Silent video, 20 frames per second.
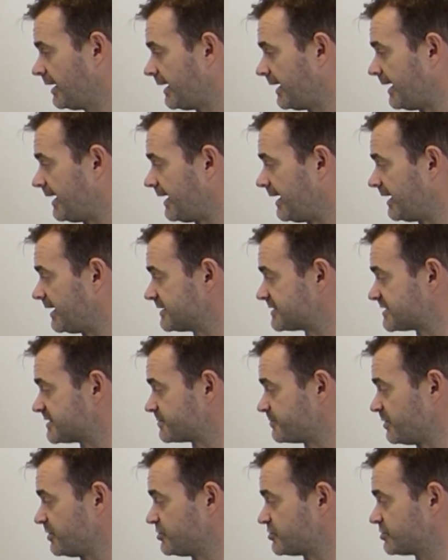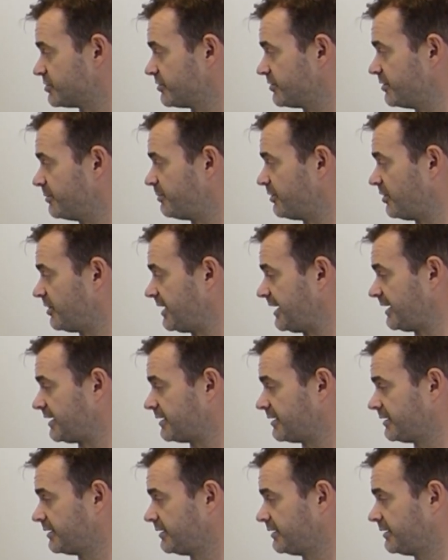Uh, suspension on the
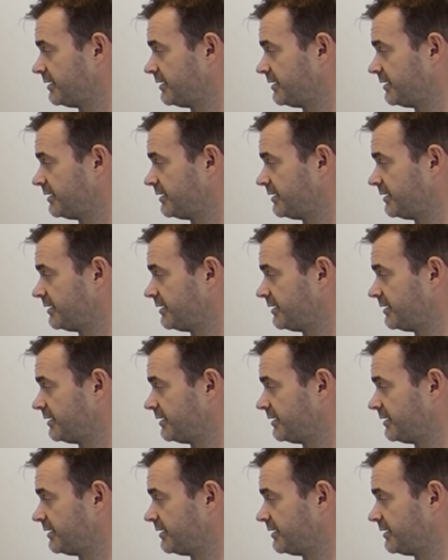bike,